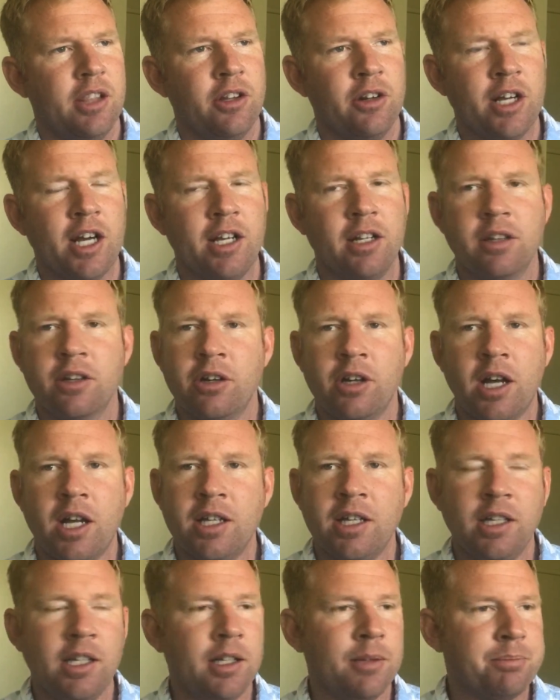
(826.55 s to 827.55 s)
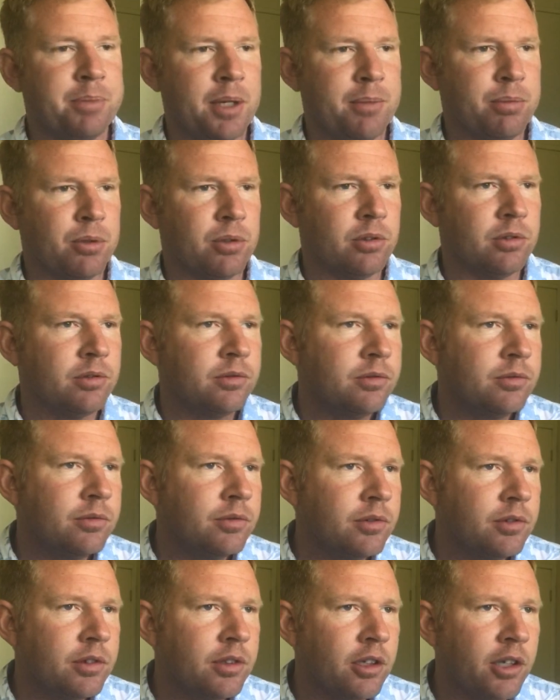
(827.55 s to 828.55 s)
they're not eating people.
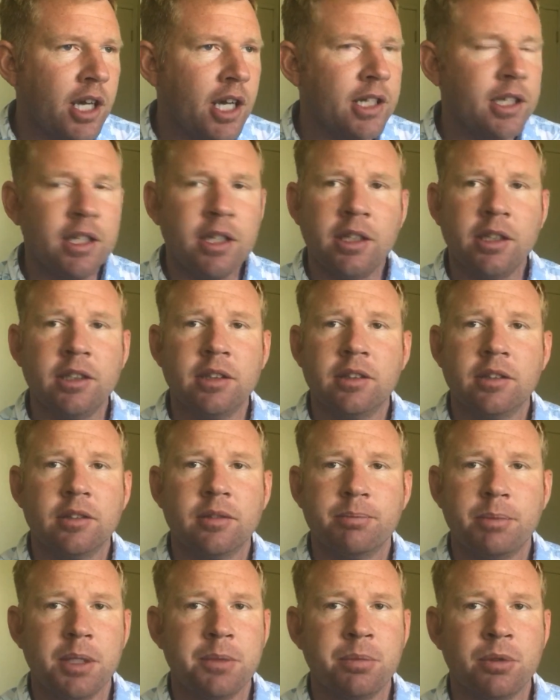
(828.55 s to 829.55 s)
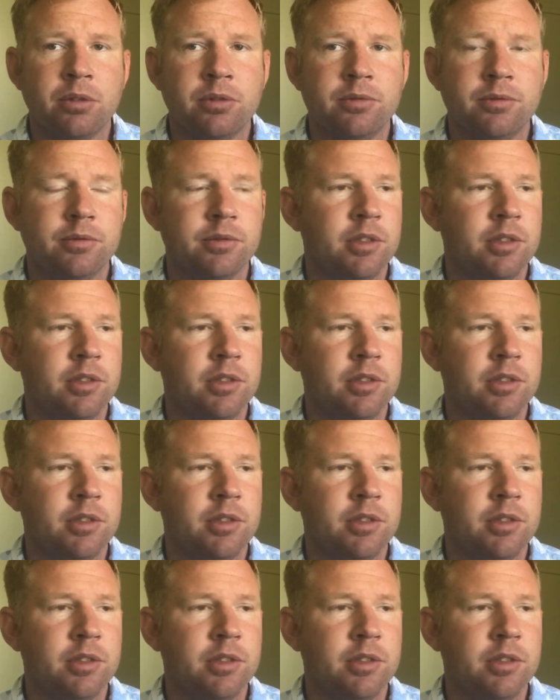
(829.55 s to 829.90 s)
They're not eating people.